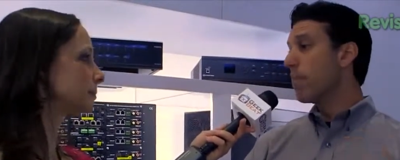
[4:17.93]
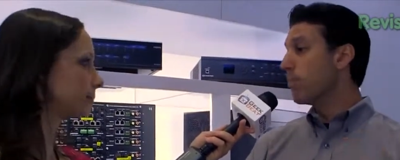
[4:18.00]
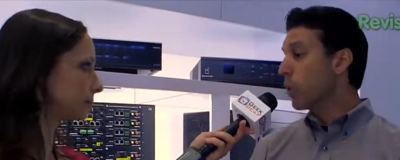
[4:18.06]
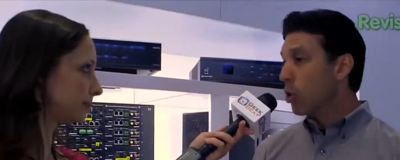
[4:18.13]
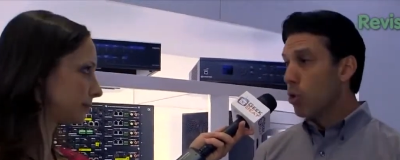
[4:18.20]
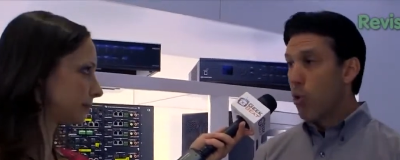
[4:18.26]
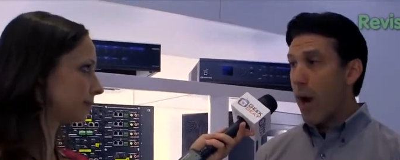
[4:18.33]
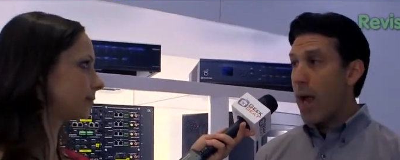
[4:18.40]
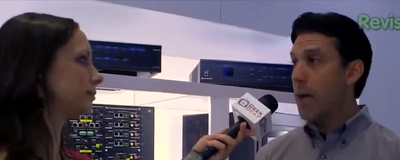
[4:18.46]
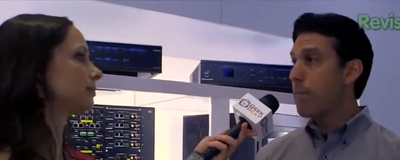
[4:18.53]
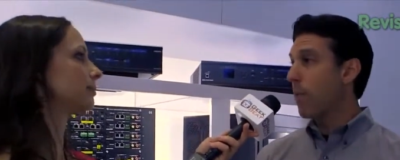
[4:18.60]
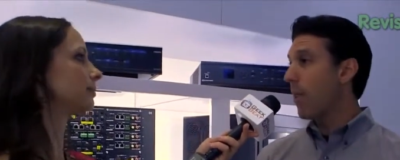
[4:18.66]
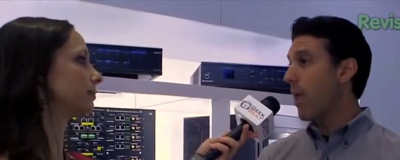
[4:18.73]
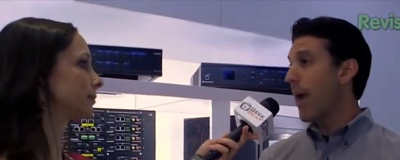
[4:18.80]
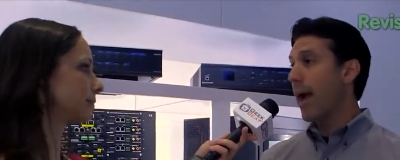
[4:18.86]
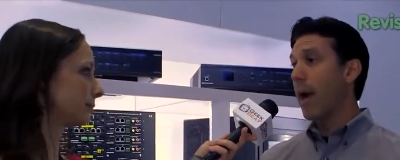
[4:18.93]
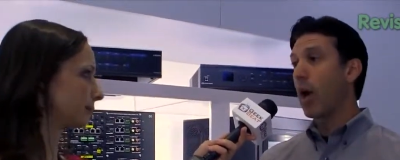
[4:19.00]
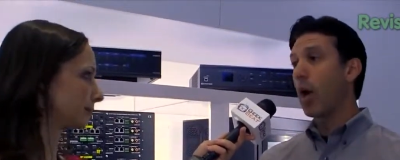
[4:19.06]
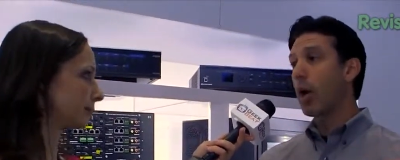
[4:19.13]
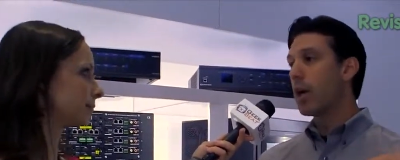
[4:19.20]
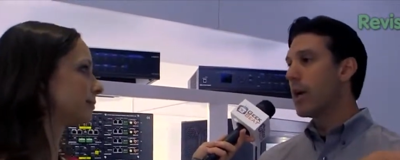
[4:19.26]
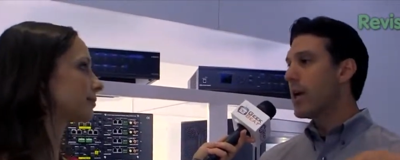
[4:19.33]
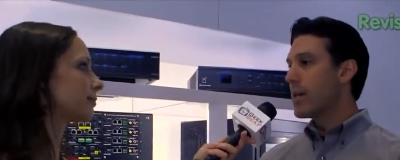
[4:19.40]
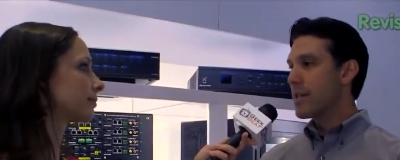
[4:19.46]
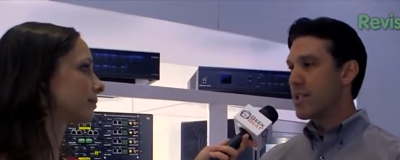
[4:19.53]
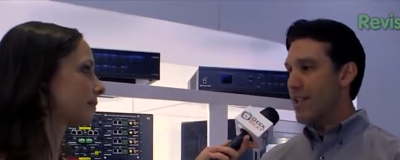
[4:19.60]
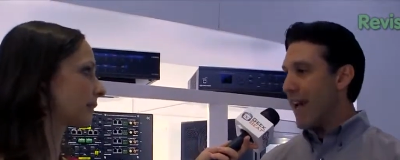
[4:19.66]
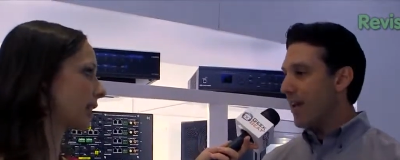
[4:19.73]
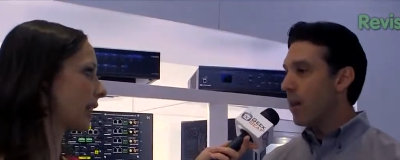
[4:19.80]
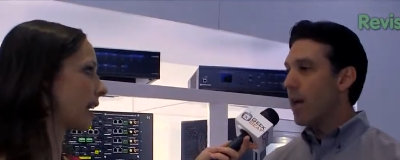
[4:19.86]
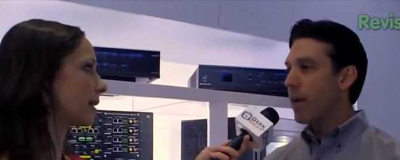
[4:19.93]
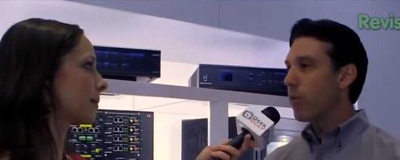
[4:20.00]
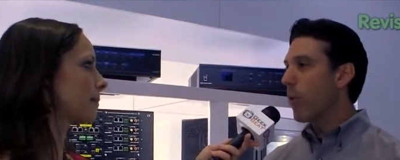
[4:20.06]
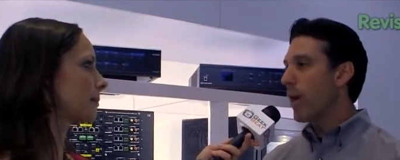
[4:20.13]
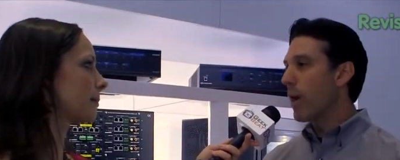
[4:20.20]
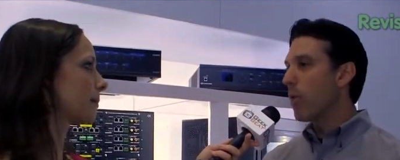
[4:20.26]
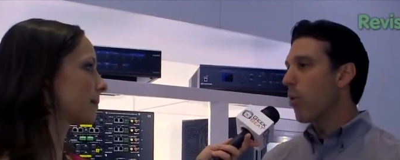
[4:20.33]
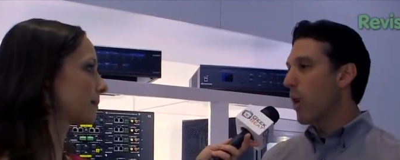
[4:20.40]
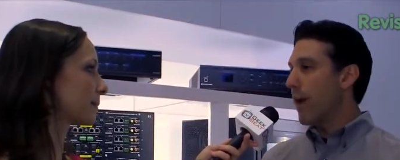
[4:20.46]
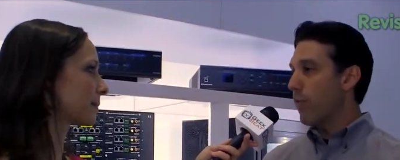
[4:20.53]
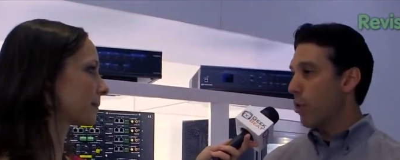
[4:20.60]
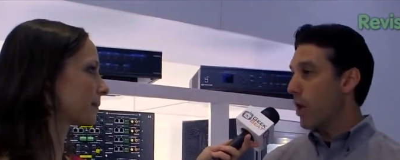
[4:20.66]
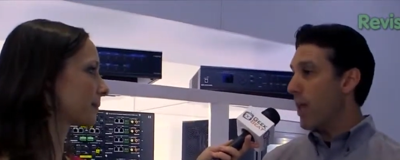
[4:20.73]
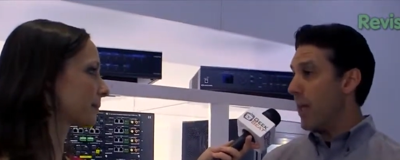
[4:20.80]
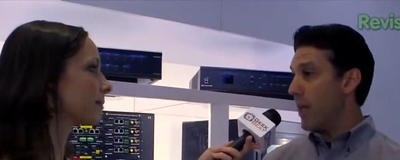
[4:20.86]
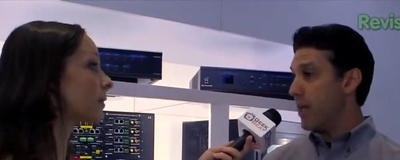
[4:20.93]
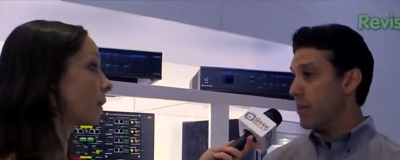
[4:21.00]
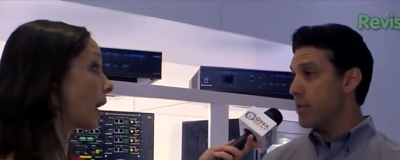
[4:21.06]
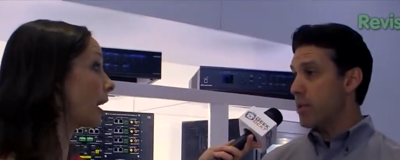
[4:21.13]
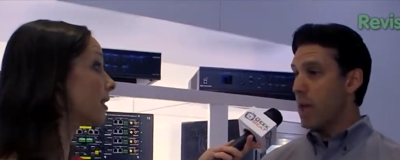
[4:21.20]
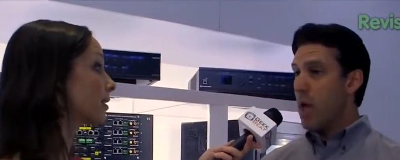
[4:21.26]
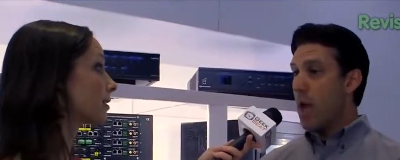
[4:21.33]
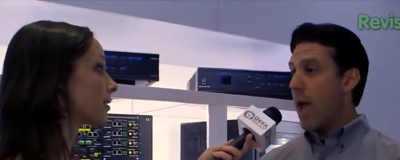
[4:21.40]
Speaker 1: Blu-ray player, satellite radio, whatever it is,